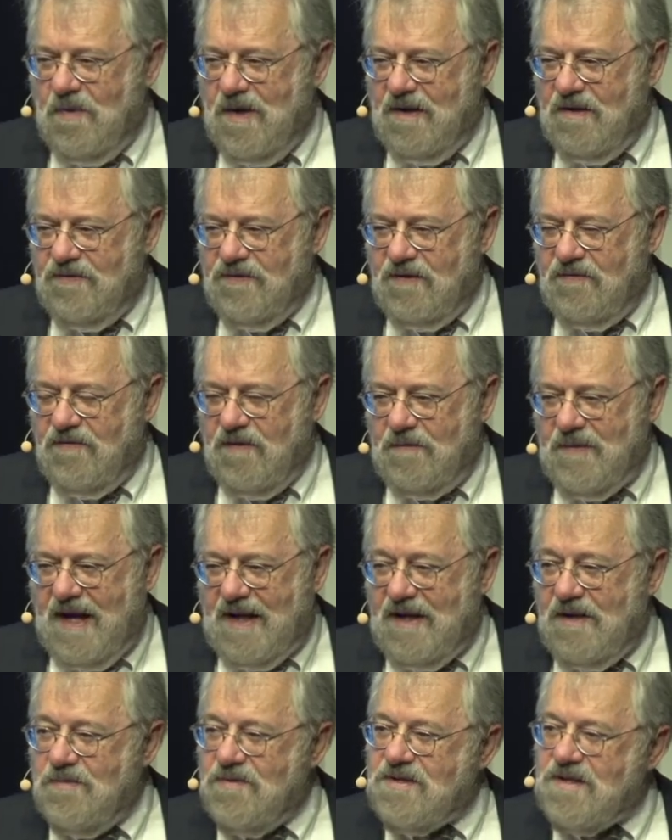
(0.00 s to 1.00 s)
wealthy from
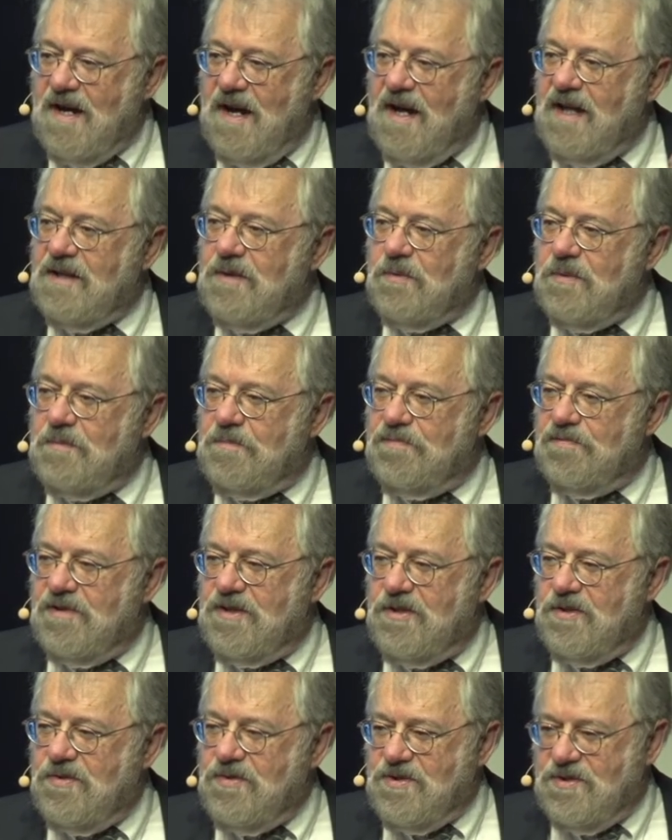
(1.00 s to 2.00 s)
that, he was a Hollywood
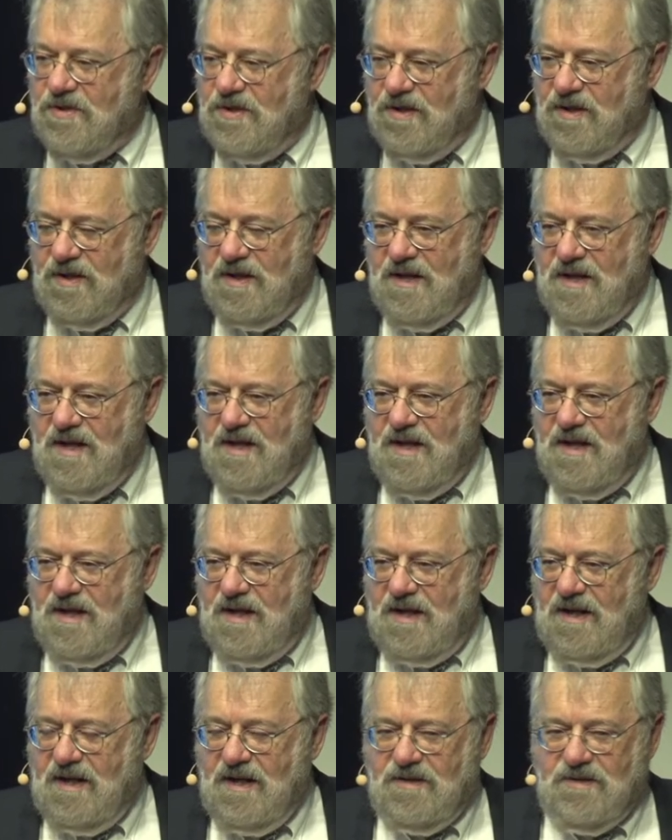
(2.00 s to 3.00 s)
producer.
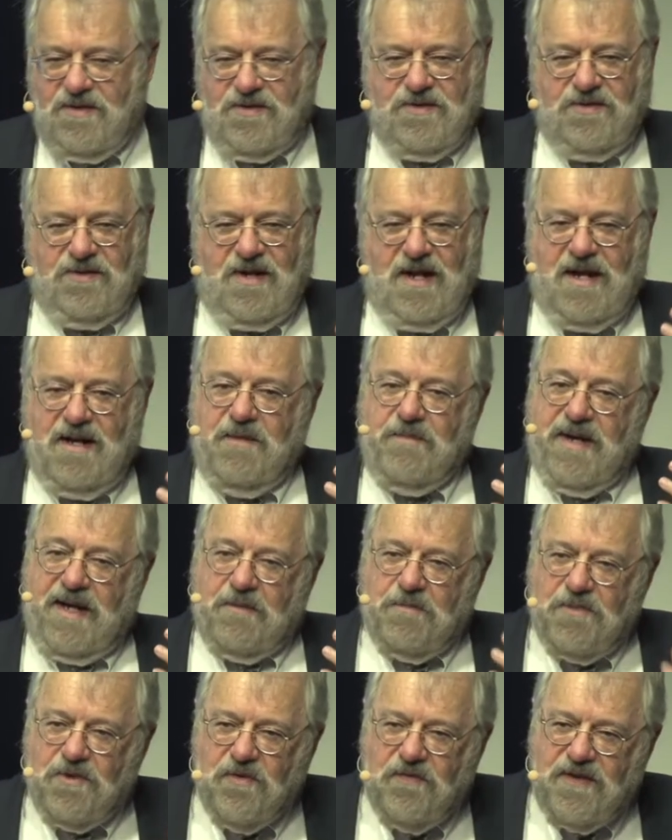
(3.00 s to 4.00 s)
He understood how to
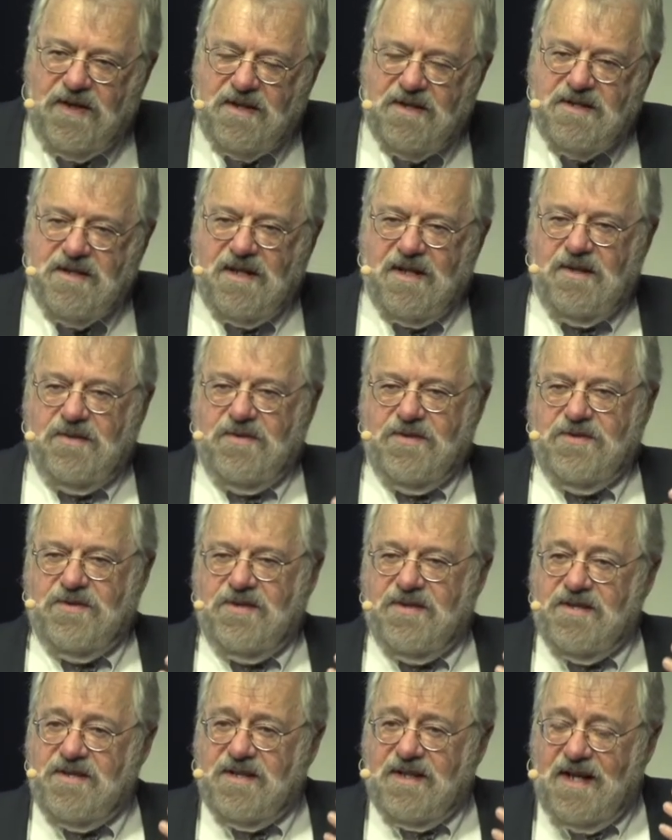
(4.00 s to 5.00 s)
make movies, he
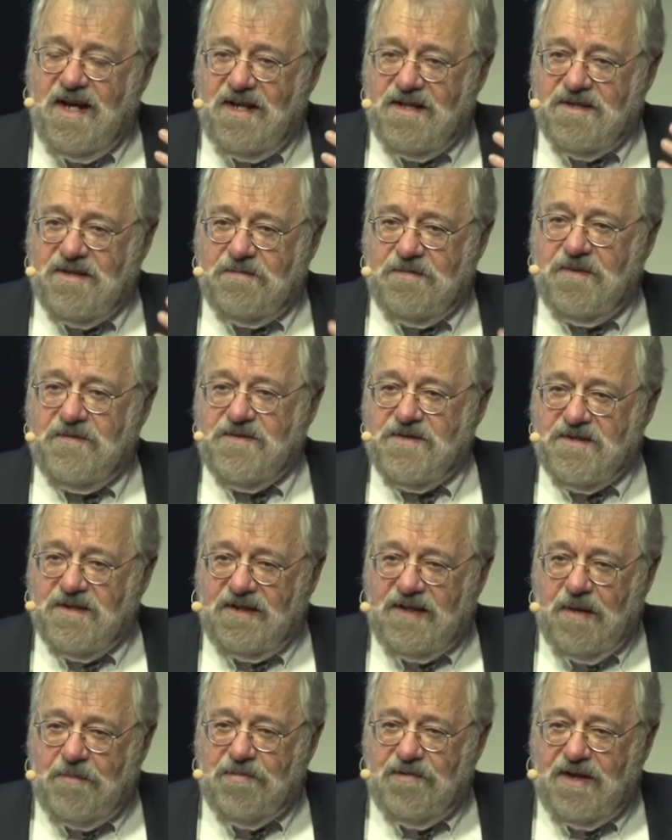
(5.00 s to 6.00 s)
understood the concept of
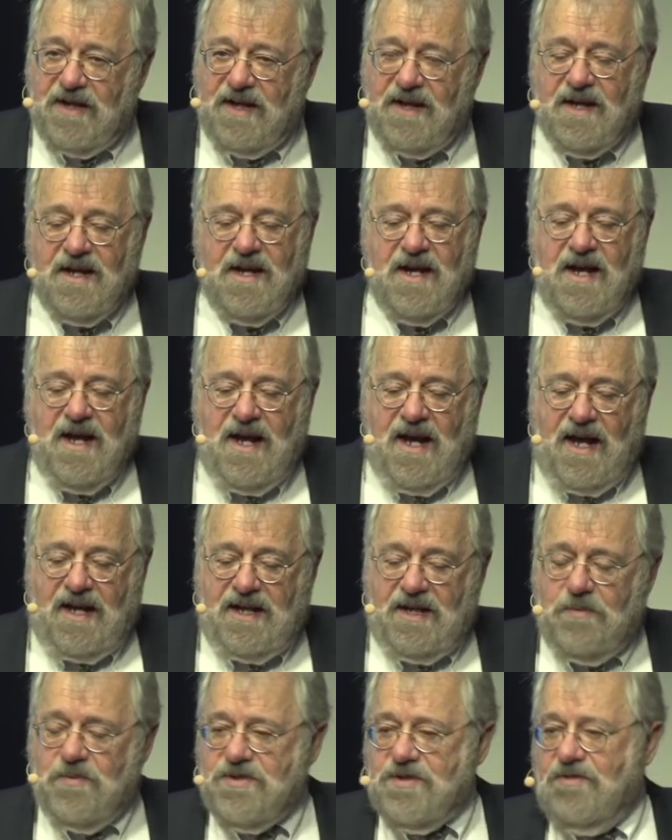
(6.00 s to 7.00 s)
celebrity, and
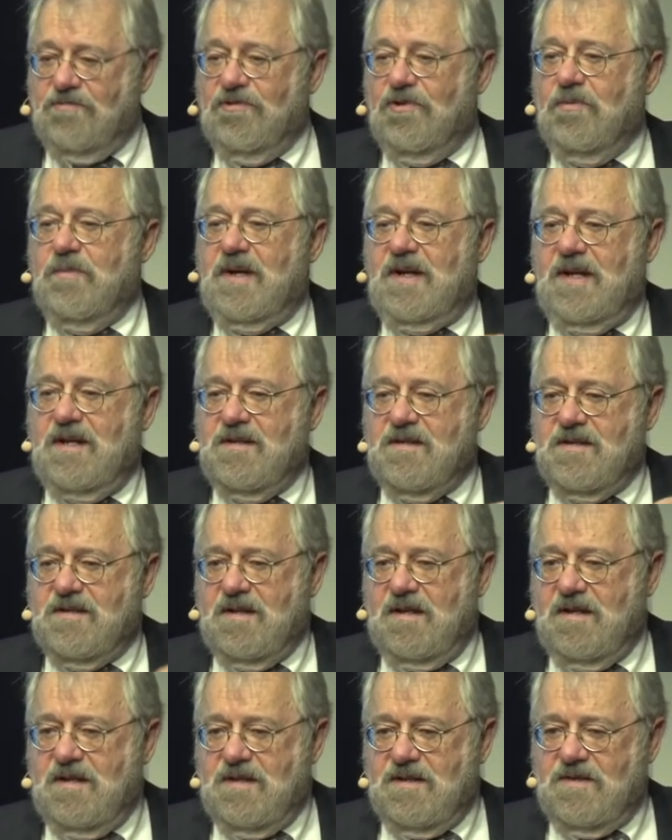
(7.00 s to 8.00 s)
he was grooming his
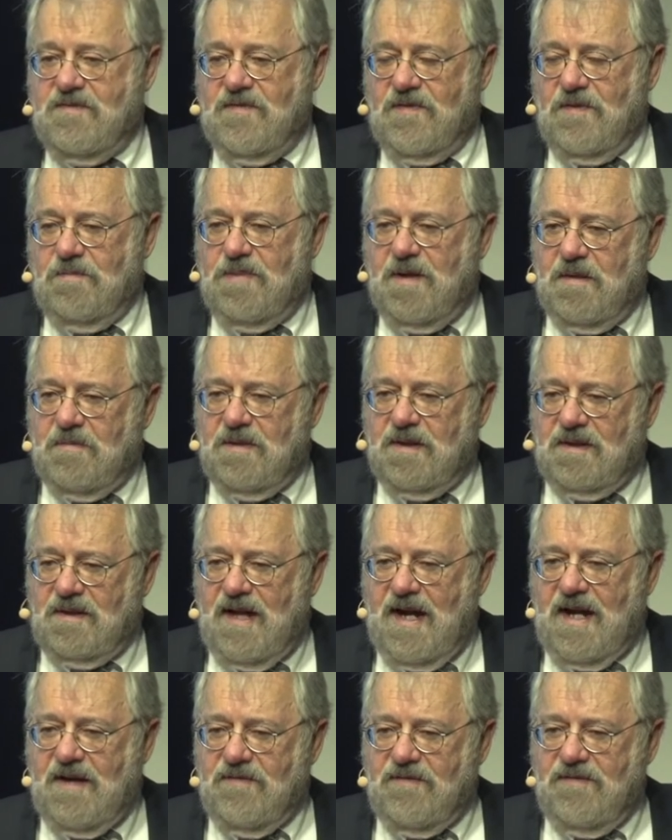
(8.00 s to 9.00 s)
sons for public
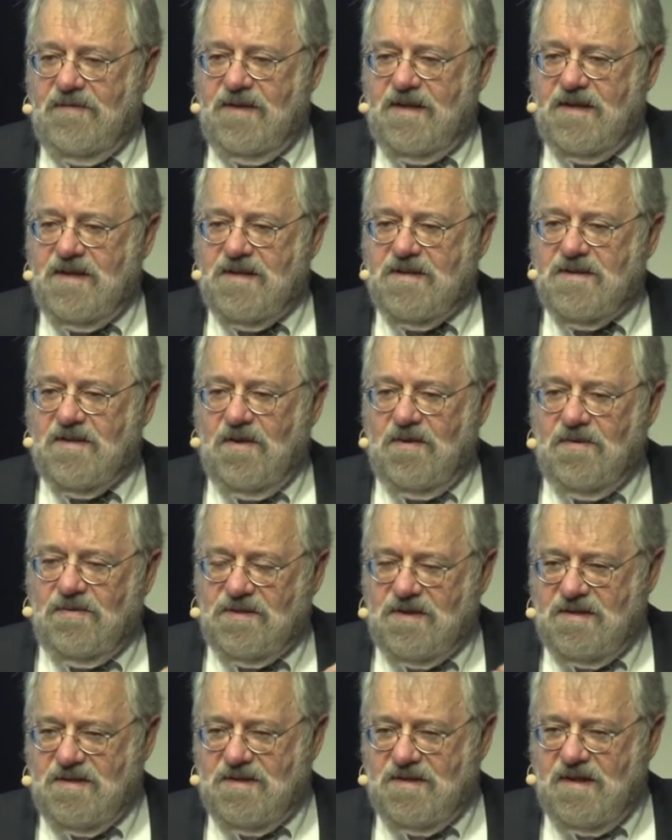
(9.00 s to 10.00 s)
life. His
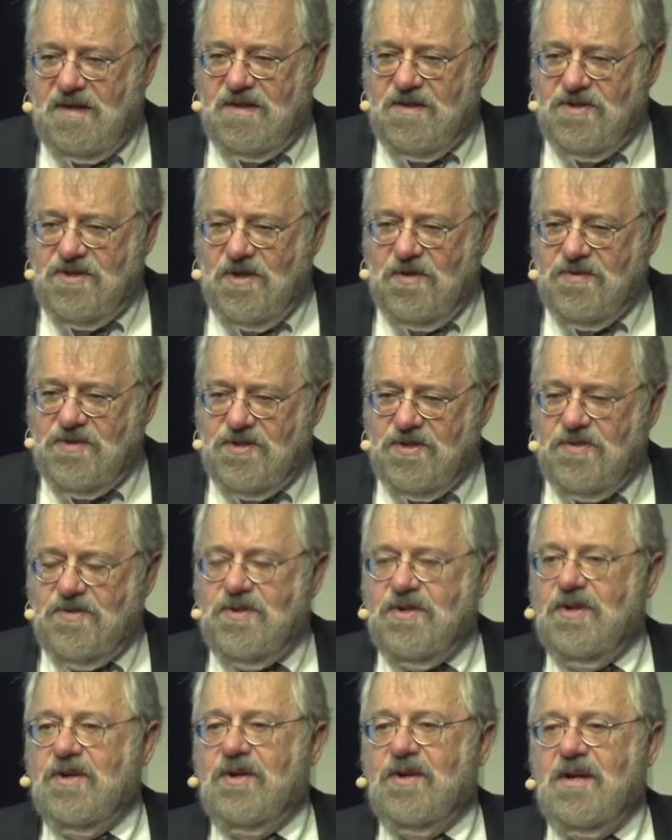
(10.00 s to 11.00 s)
oldest son, Joe
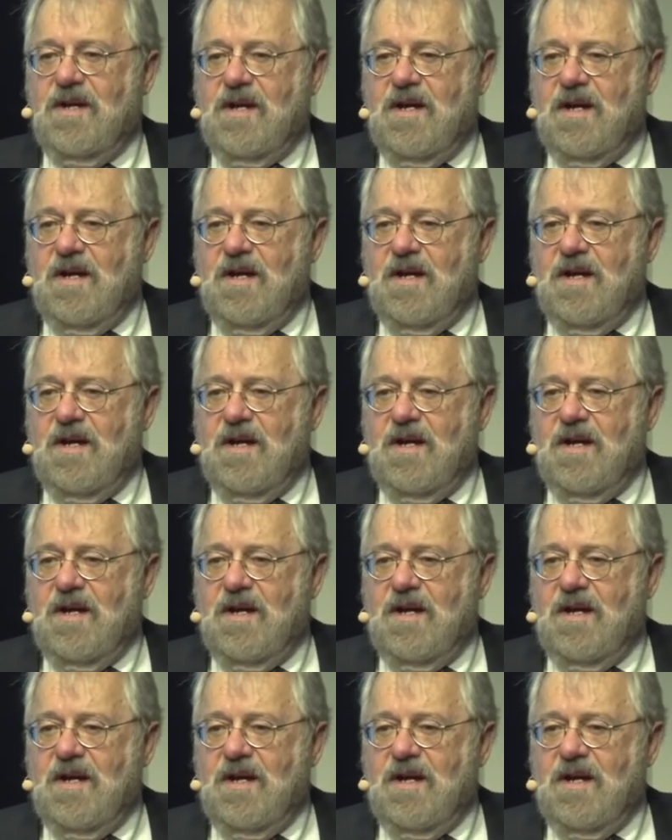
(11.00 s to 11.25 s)
Junior,